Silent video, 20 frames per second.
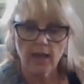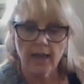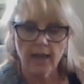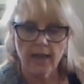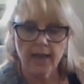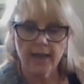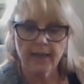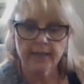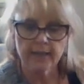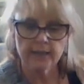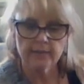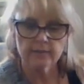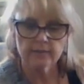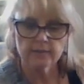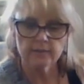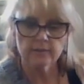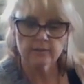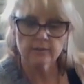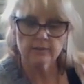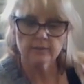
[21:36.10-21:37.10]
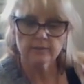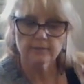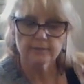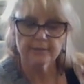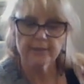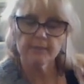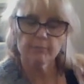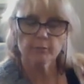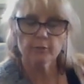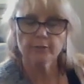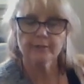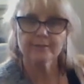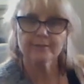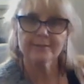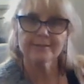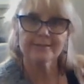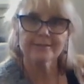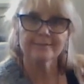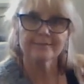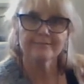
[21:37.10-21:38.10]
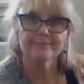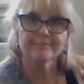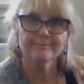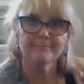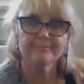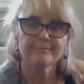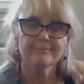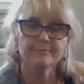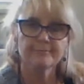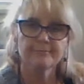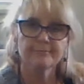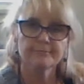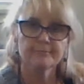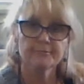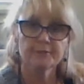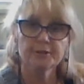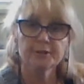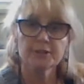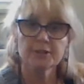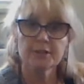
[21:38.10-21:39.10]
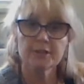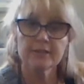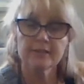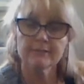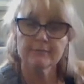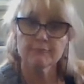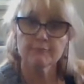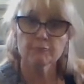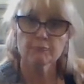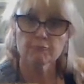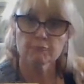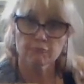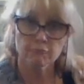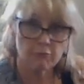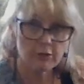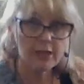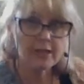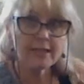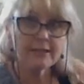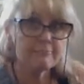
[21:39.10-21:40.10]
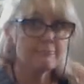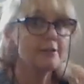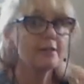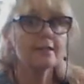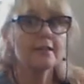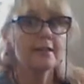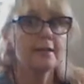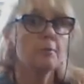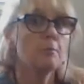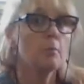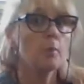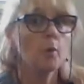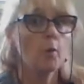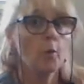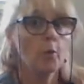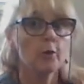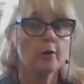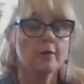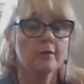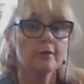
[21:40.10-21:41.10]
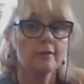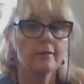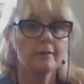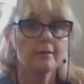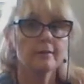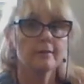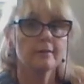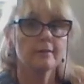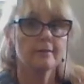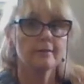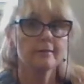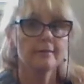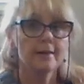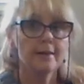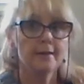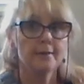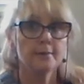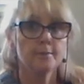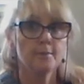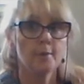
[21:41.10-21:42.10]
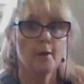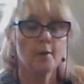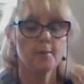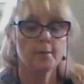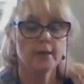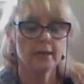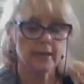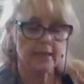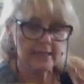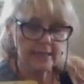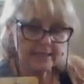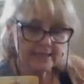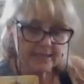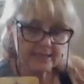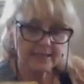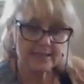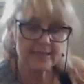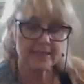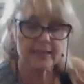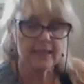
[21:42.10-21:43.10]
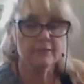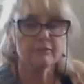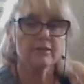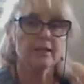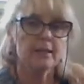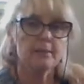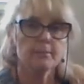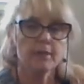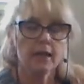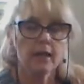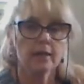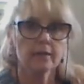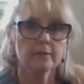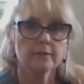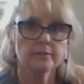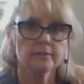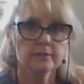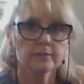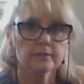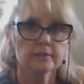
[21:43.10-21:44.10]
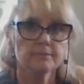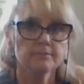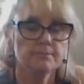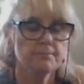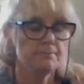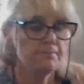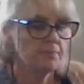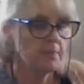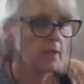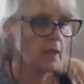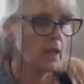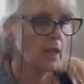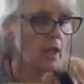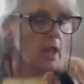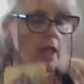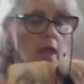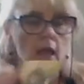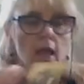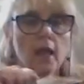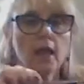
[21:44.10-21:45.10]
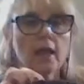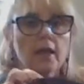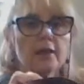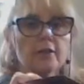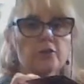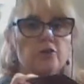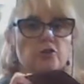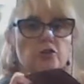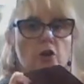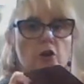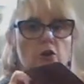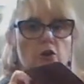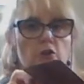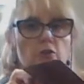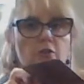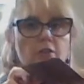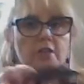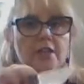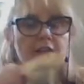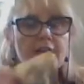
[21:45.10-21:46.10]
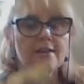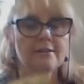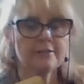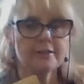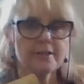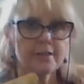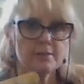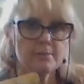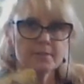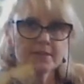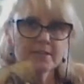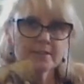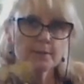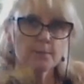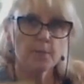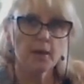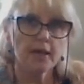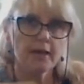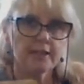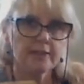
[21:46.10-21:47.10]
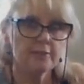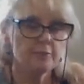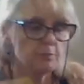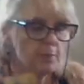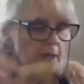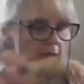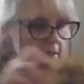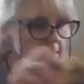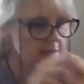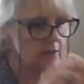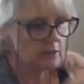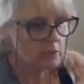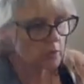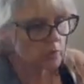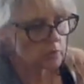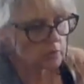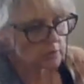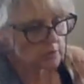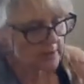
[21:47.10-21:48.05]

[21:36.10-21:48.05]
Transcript: And temperance, which is really, really important at the moment, is this lovely balance. So the outcome is the Page of Pentacles.